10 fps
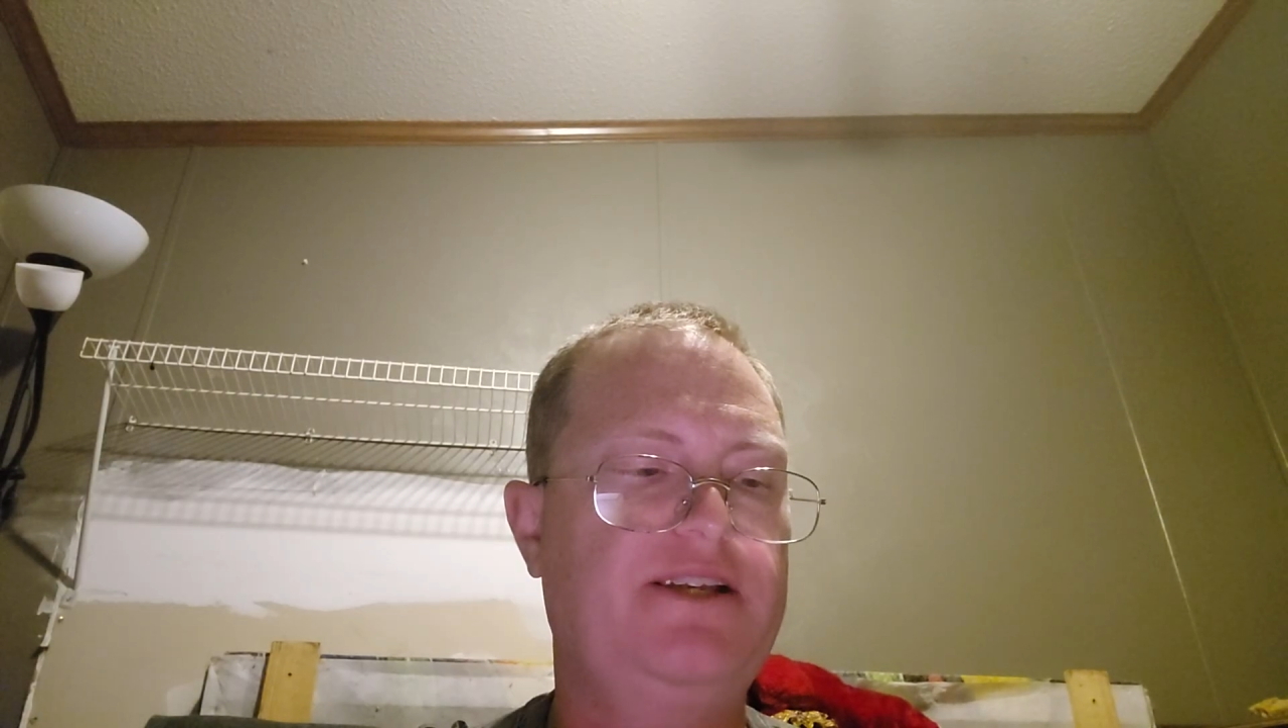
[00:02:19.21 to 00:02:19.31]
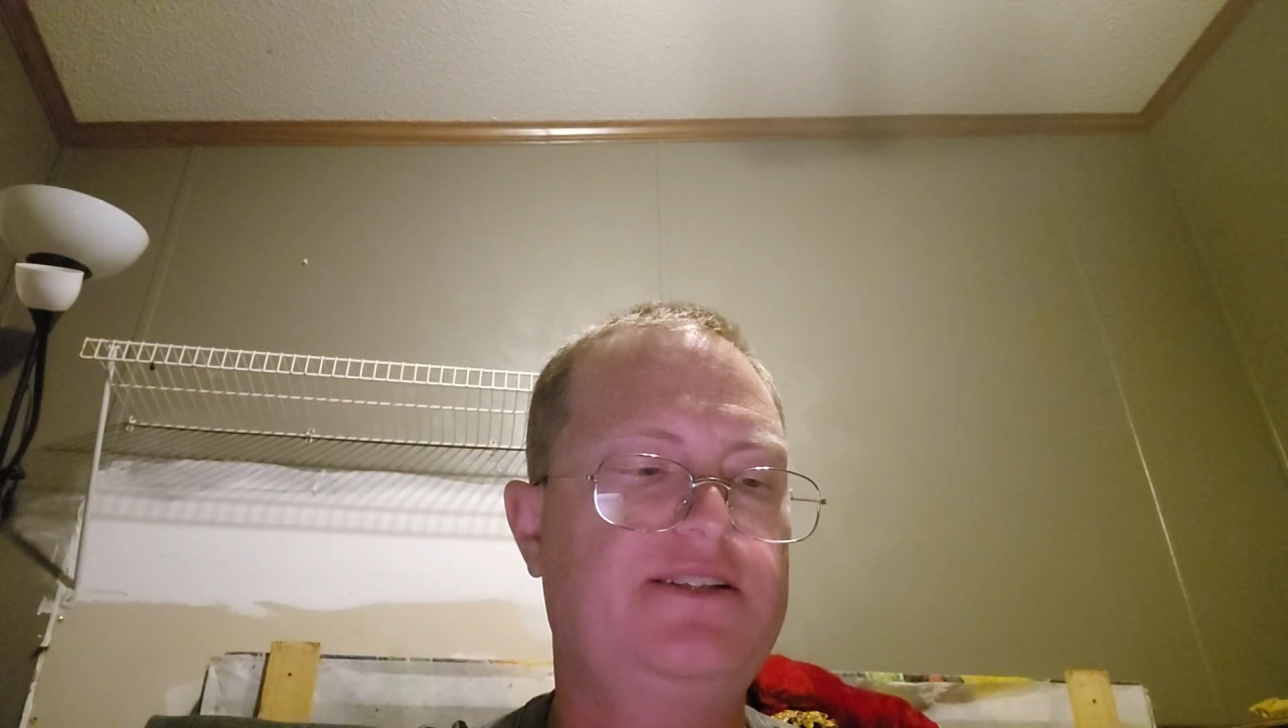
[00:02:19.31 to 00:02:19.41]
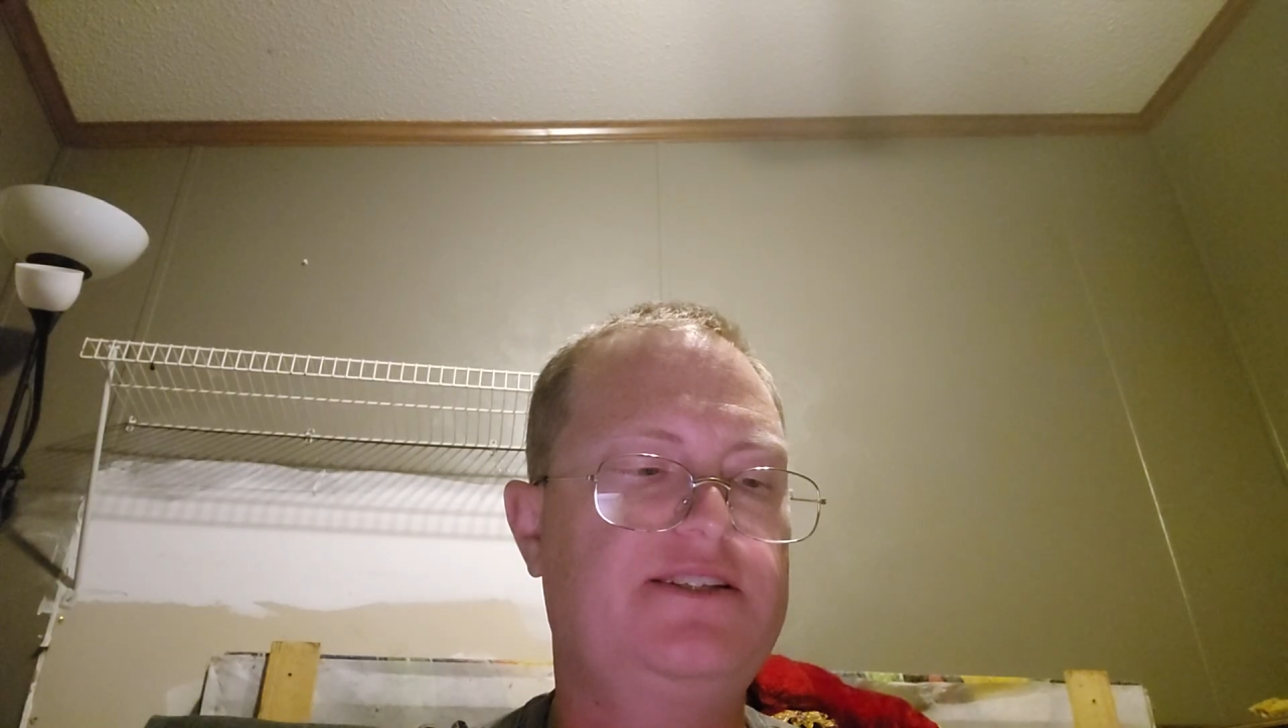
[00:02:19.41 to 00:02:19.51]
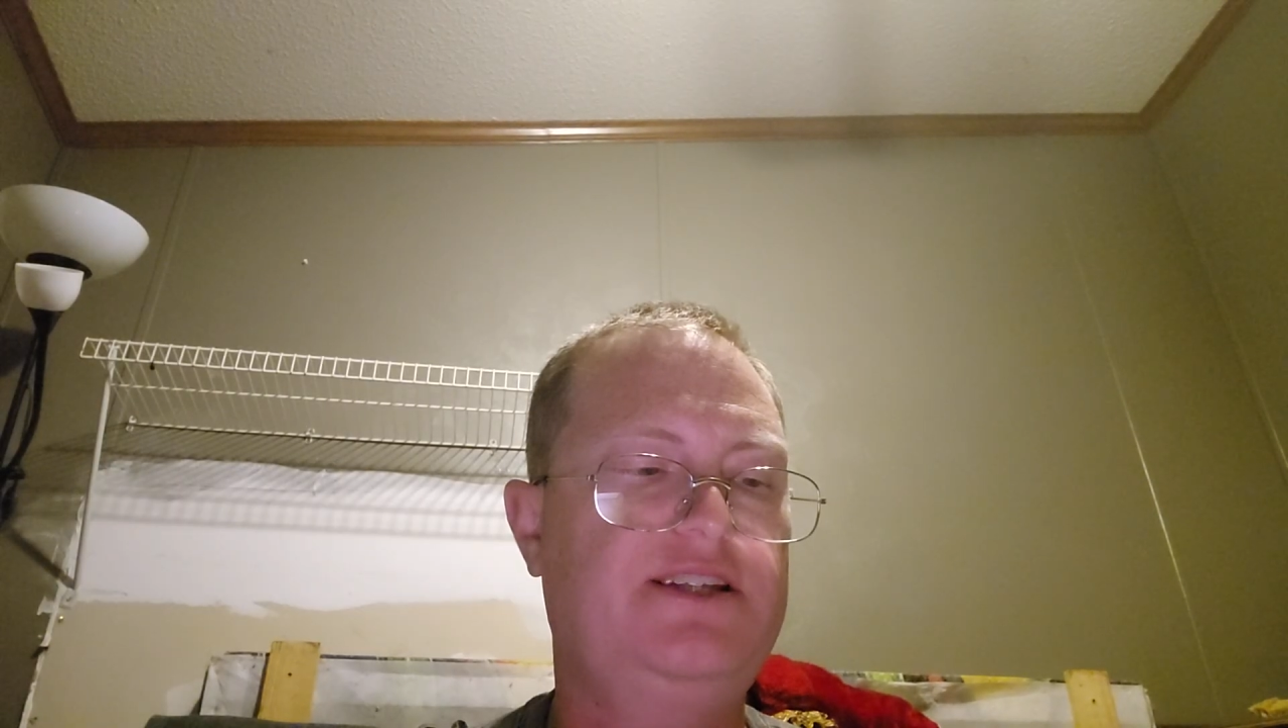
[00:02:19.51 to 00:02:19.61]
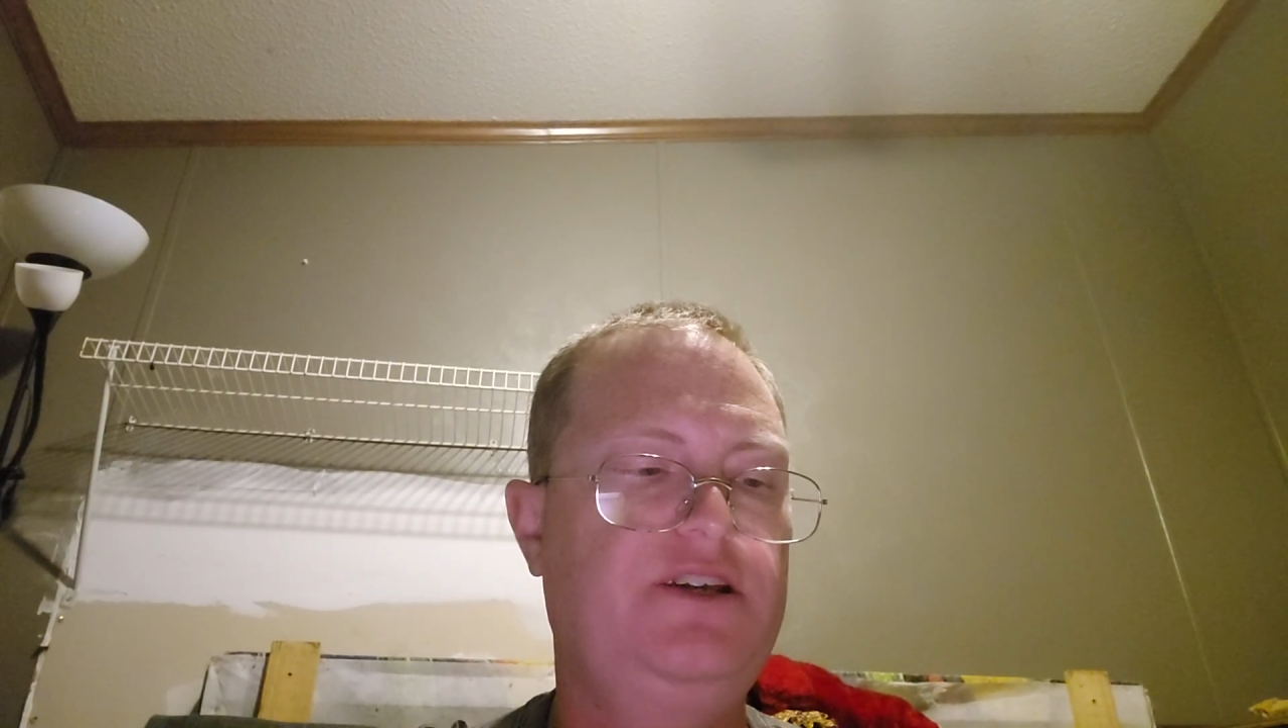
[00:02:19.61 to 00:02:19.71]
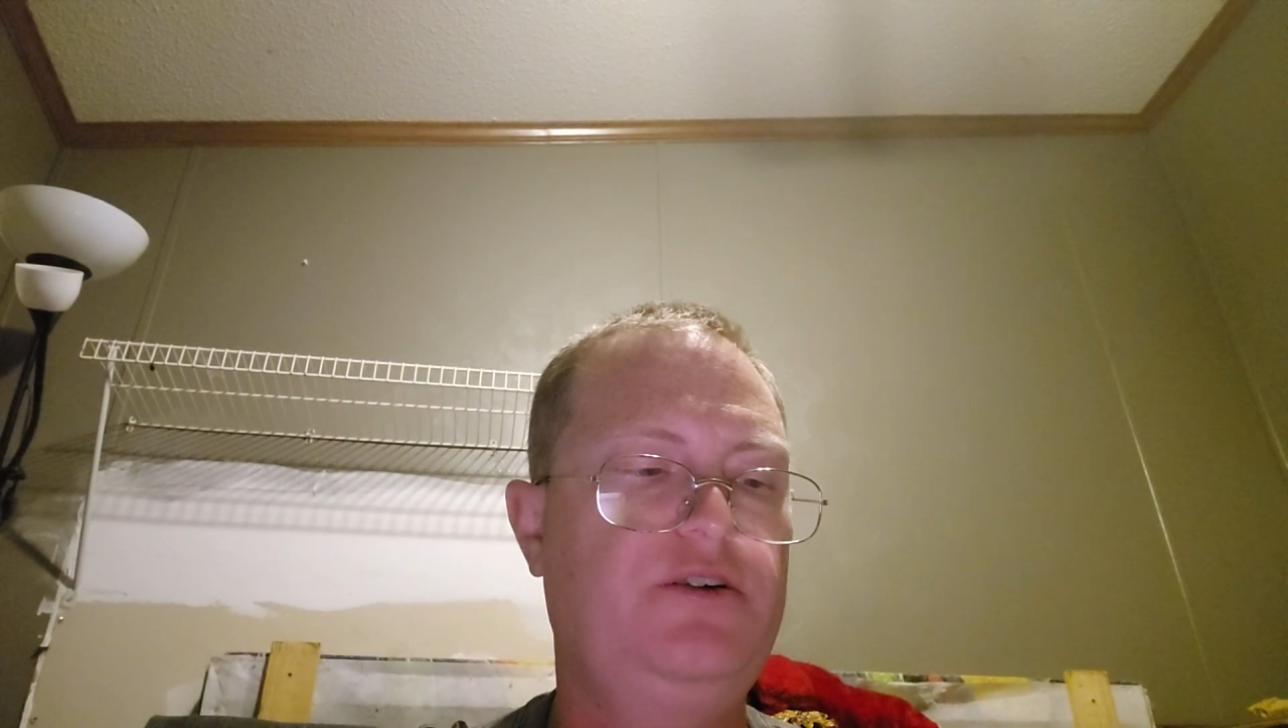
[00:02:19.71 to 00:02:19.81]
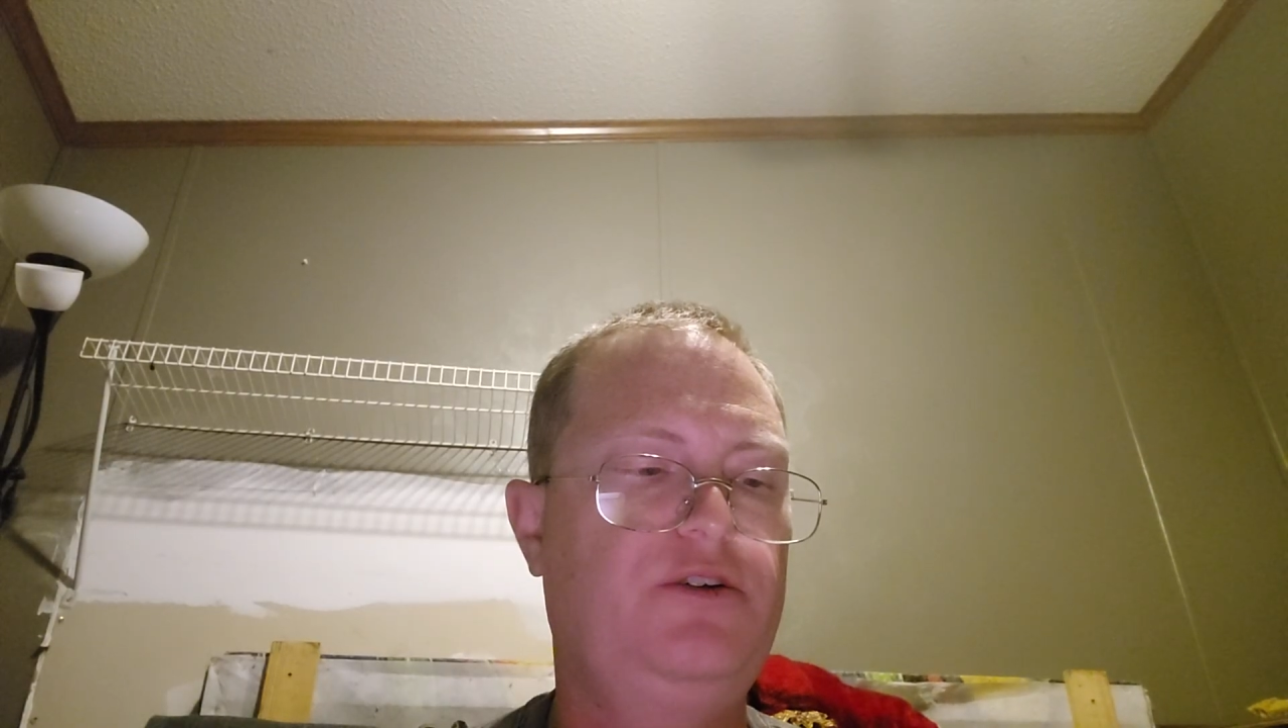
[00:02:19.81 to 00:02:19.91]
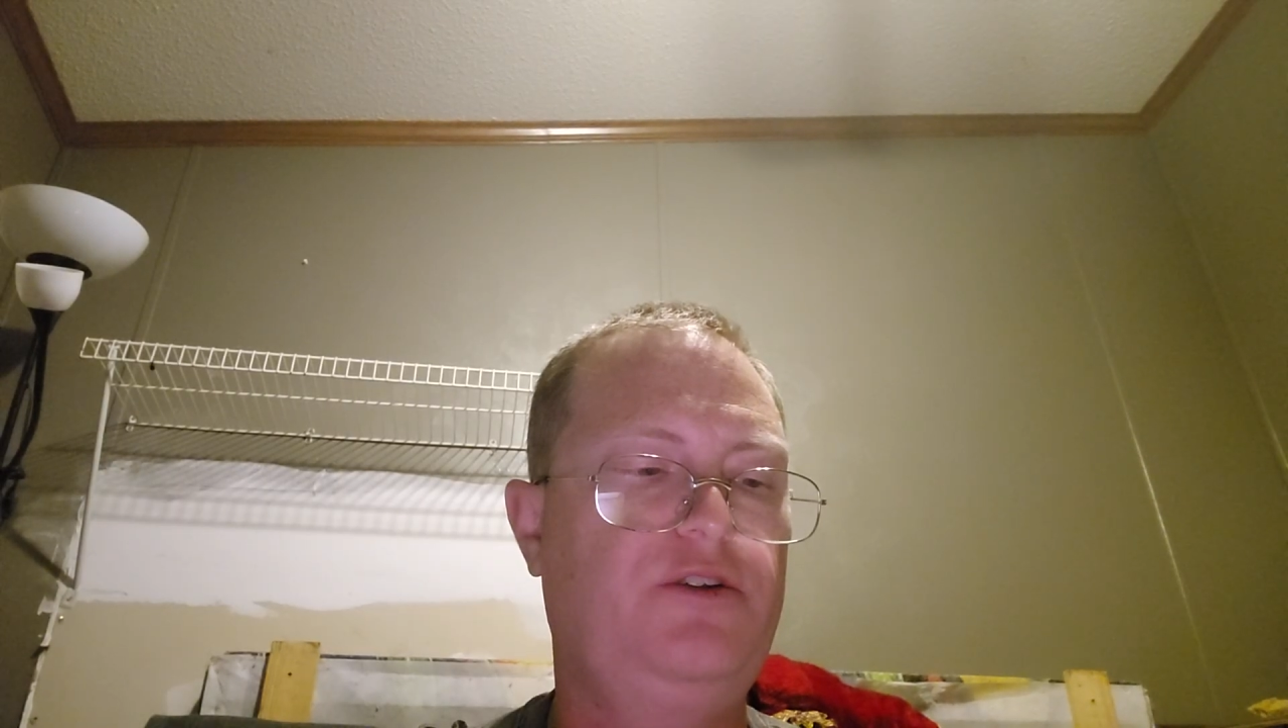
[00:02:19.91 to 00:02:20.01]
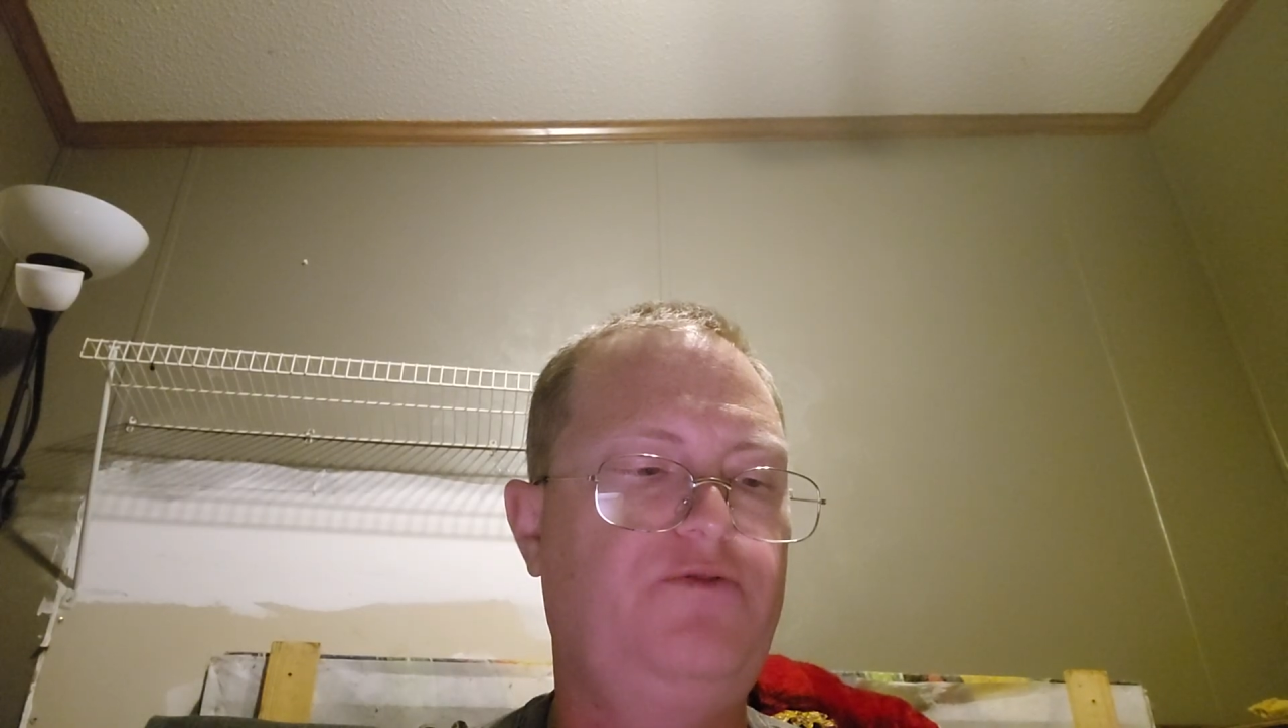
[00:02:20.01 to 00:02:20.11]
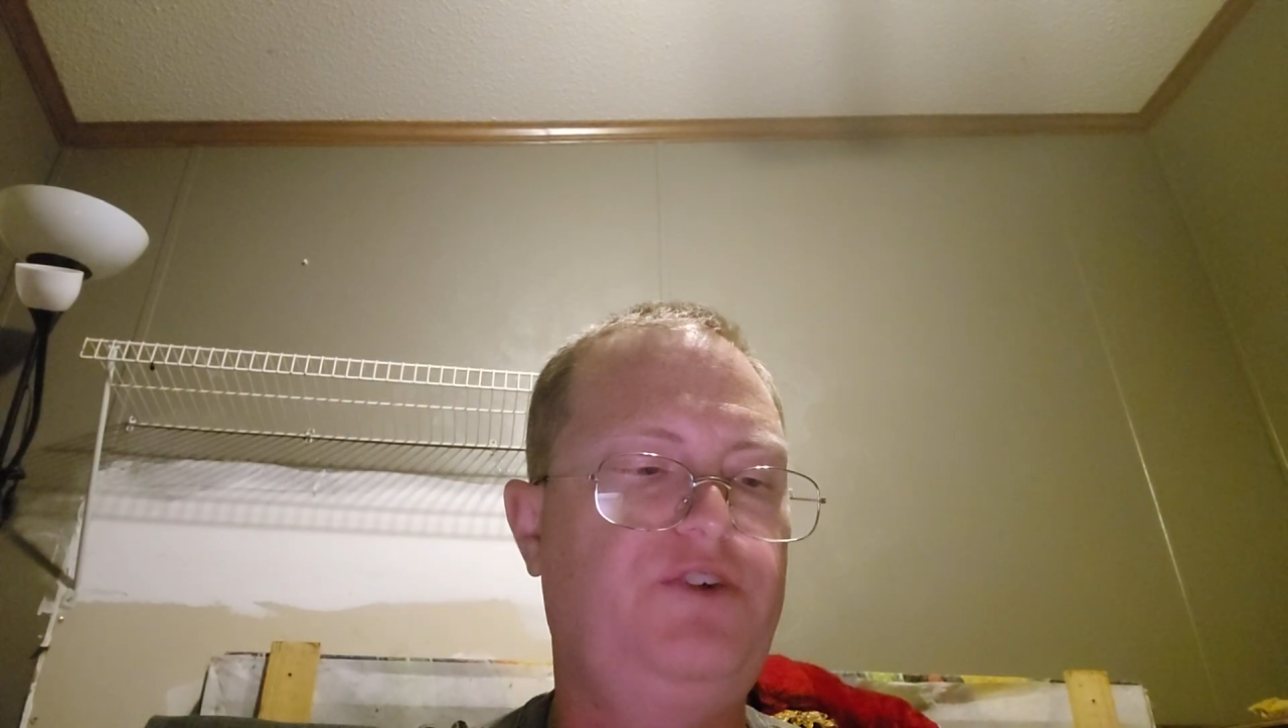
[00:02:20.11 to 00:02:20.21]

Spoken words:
Steele,